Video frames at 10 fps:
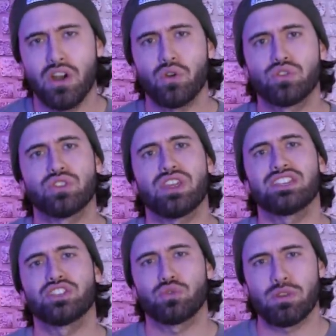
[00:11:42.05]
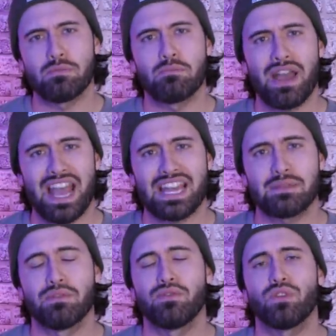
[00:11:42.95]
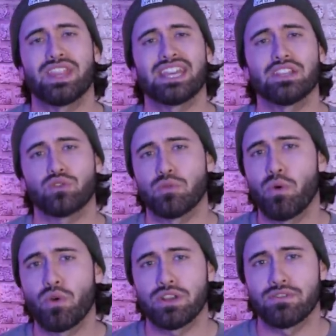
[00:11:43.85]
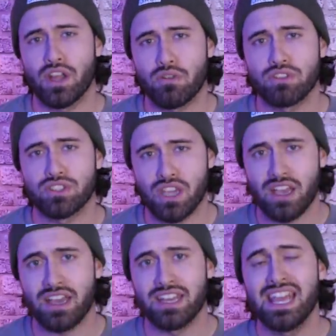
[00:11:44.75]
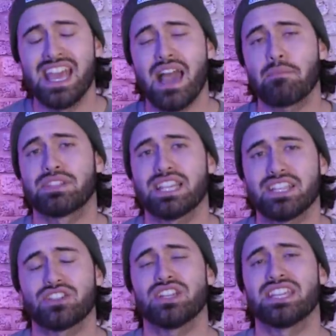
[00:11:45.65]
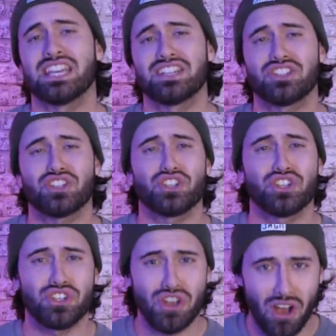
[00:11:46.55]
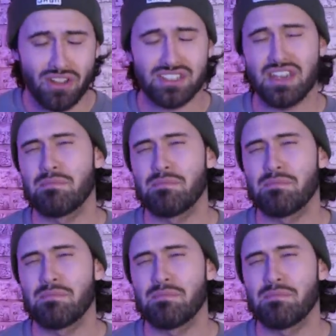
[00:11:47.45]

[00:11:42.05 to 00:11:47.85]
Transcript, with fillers: or do they swim back before they get to a point of no return and potentially get shot?